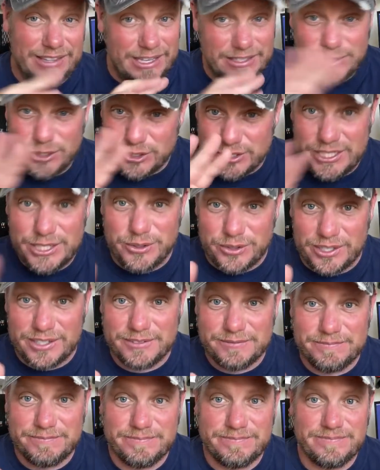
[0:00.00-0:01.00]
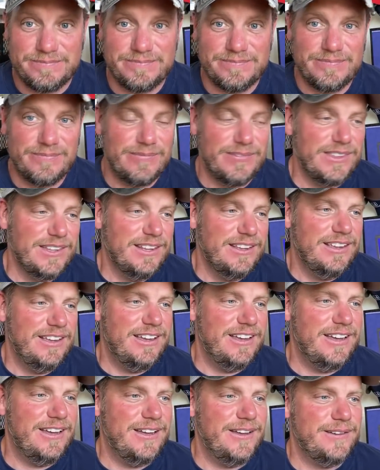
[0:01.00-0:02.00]
That's our secret.
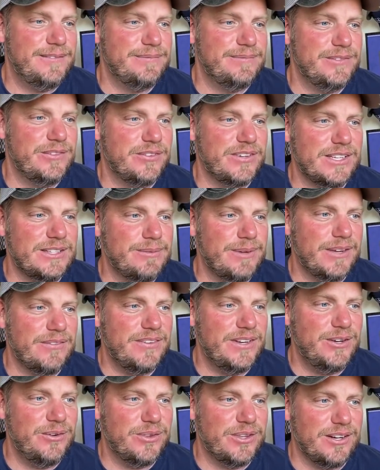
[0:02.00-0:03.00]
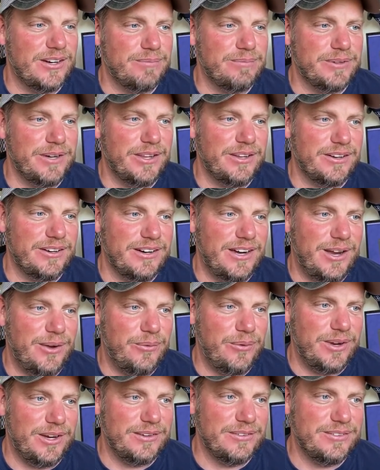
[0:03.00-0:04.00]
Um, you forgot to make a video with your brother,
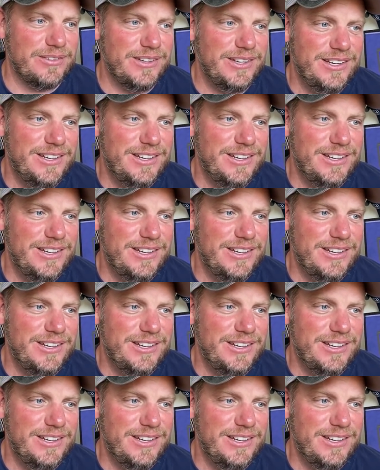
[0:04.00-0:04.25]
hot wife.